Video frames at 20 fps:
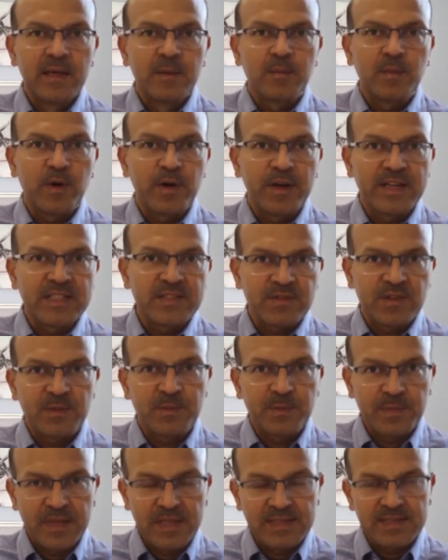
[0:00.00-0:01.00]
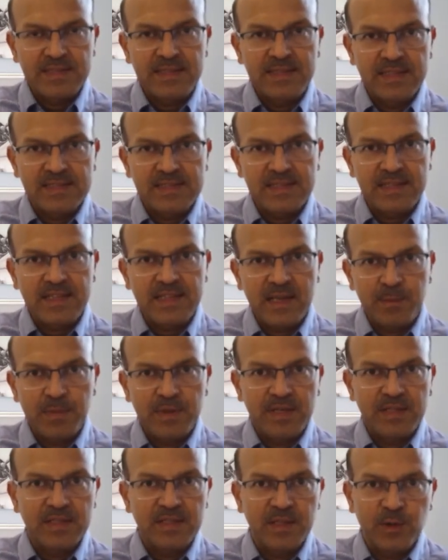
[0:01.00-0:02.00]
points from incidents that
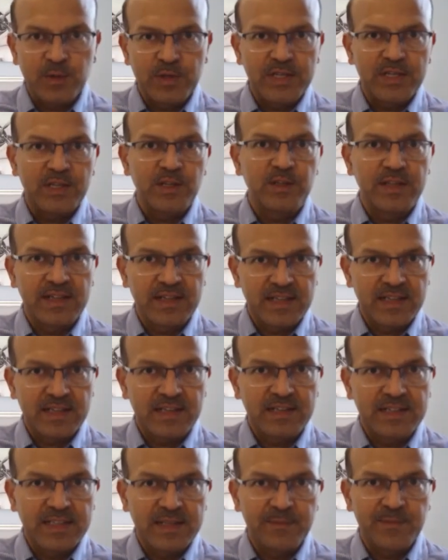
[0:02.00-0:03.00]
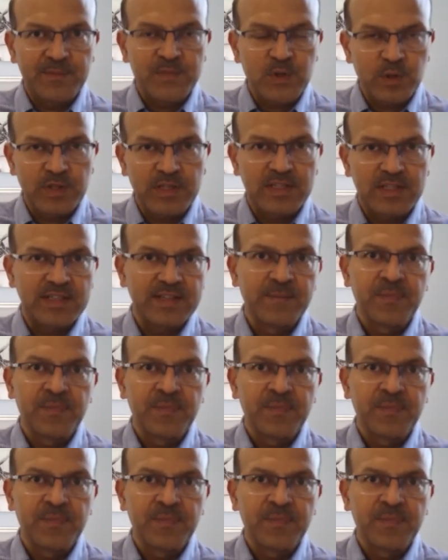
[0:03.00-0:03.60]
happen in the unit to the entire team so that